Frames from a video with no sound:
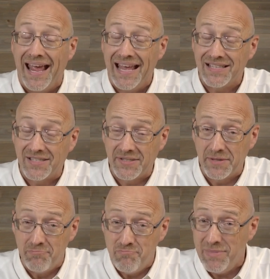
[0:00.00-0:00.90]
and
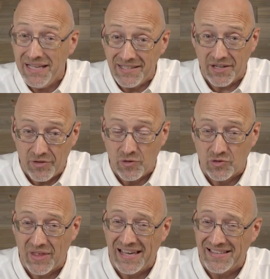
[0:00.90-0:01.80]
submit to
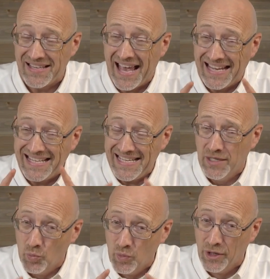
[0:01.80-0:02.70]
those things, and
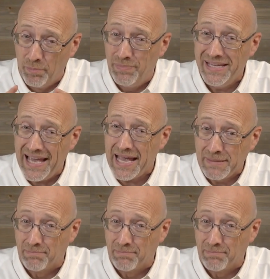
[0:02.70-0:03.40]
it will be a